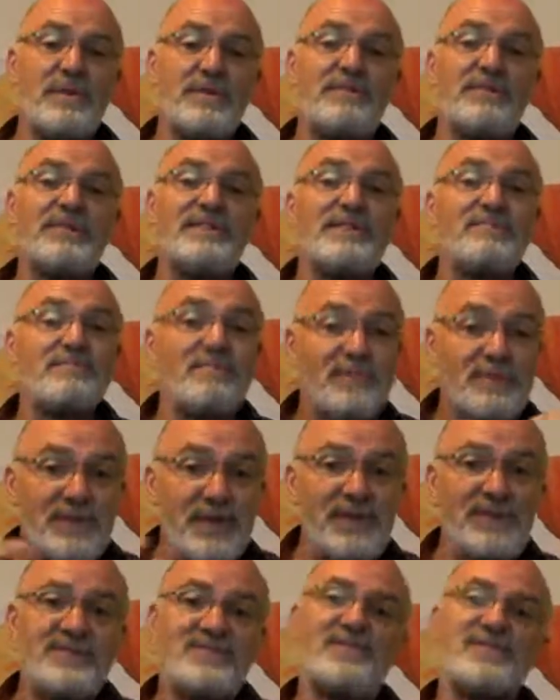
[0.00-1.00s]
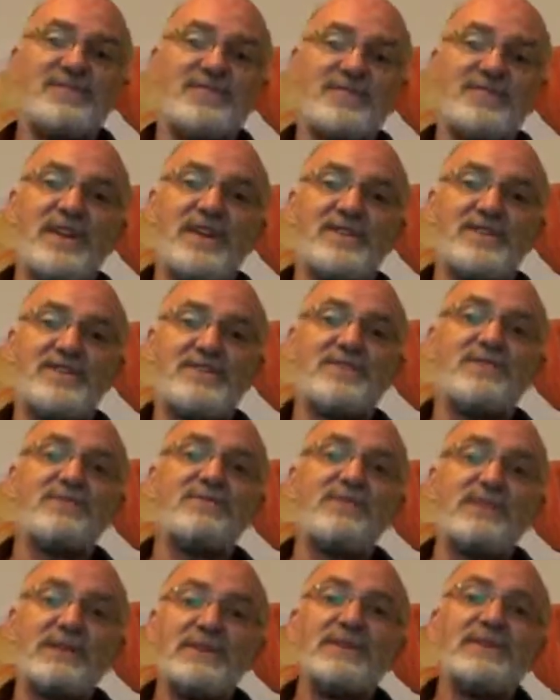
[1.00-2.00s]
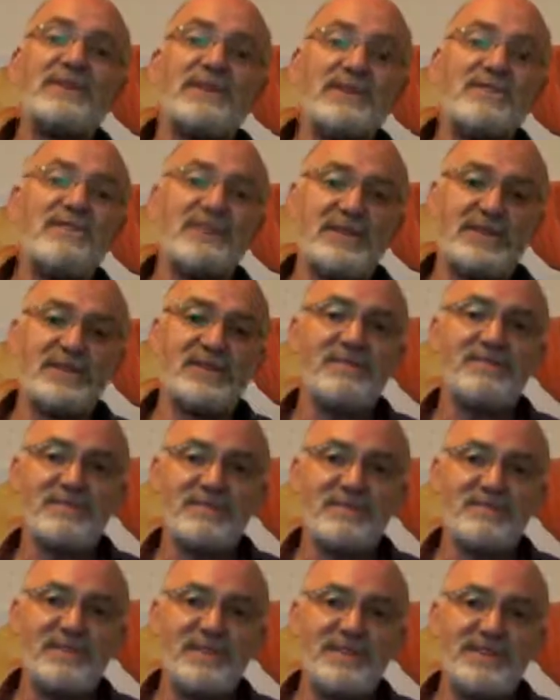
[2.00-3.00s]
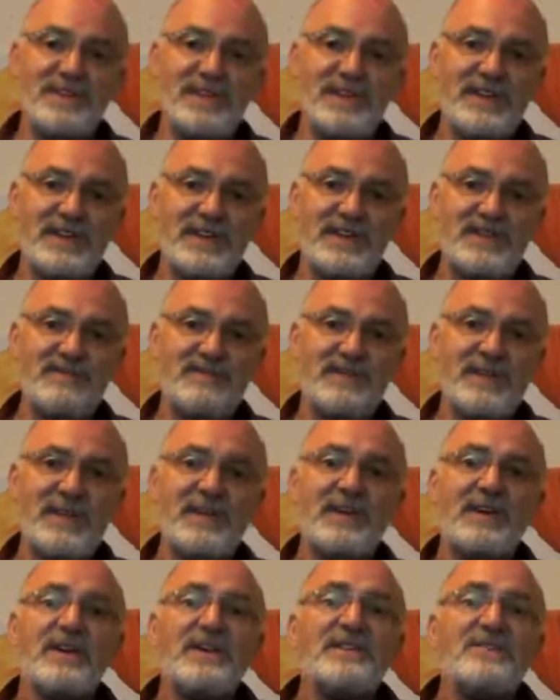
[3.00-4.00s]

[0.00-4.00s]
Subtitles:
more of it in pricing strategies as we look at different types of retailing.